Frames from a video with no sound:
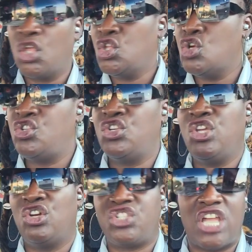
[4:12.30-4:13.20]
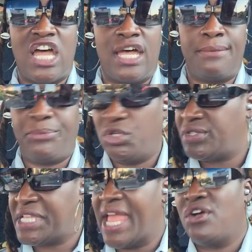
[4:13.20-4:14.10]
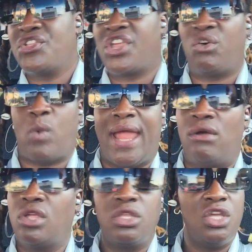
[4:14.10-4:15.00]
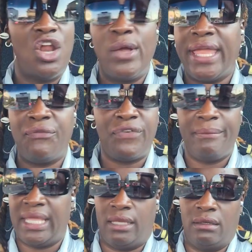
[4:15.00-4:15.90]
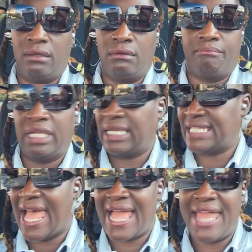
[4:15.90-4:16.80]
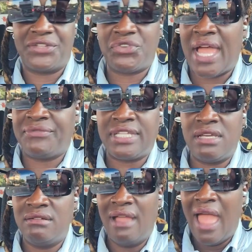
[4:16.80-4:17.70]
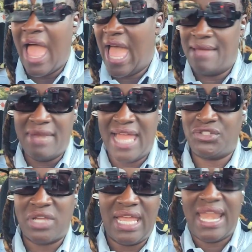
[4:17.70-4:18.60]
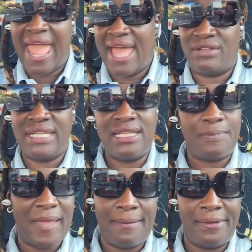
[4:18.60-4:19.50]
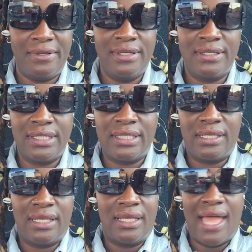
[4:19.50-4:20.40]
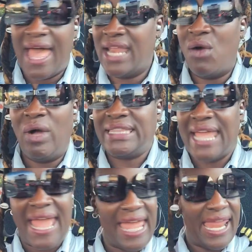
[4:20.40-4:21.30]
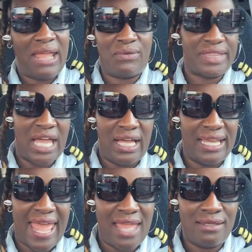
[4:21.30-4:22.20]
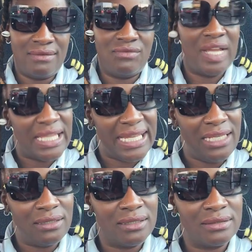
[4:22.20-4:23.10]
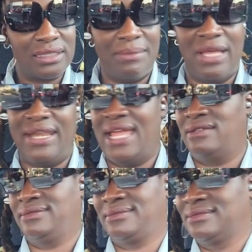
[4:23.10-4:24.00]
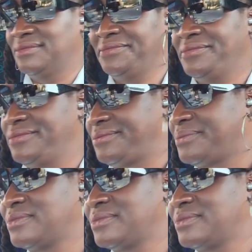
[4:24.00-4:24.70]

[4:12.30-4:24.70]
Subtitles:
You do your job. You stay on your route. You don't hear from me because I got a drive too. I'm not trying to hound these people. I don't want the headache with all that. Really? Come on now. Mm-mm.